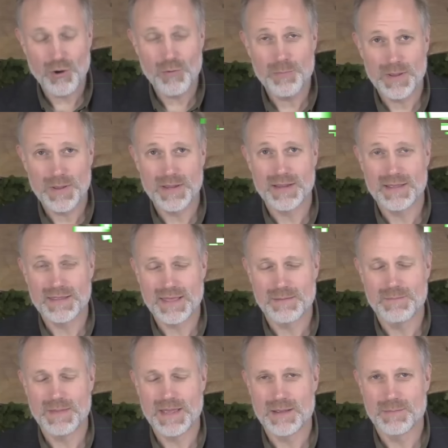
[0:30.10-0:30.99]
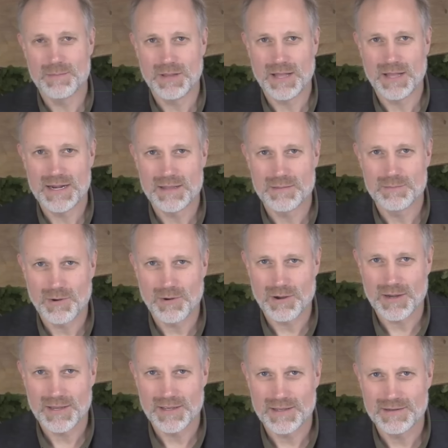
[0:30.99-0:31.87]
hoping that may apply to the
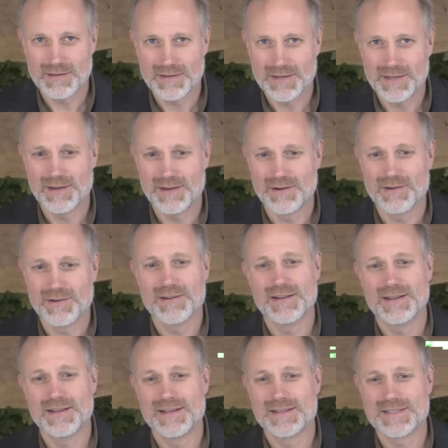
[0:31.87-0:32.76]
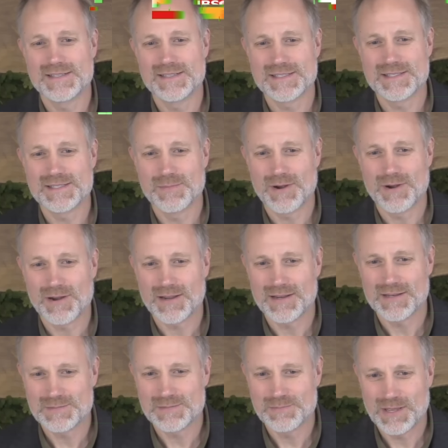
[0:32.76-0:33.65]
market here, since the
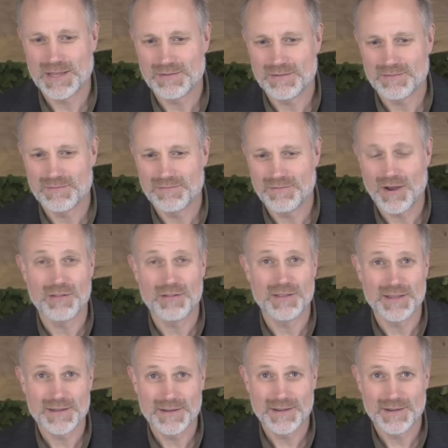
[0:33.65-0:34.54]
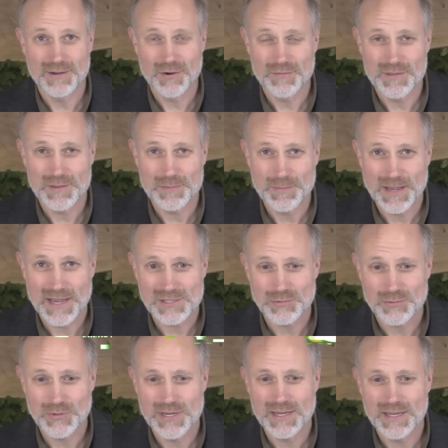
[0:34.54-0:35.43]
market's been falling over the
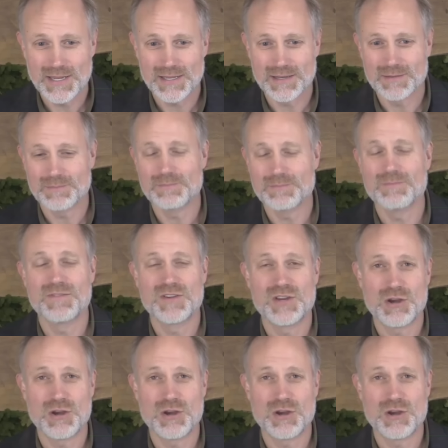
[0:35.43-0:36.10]
past week, and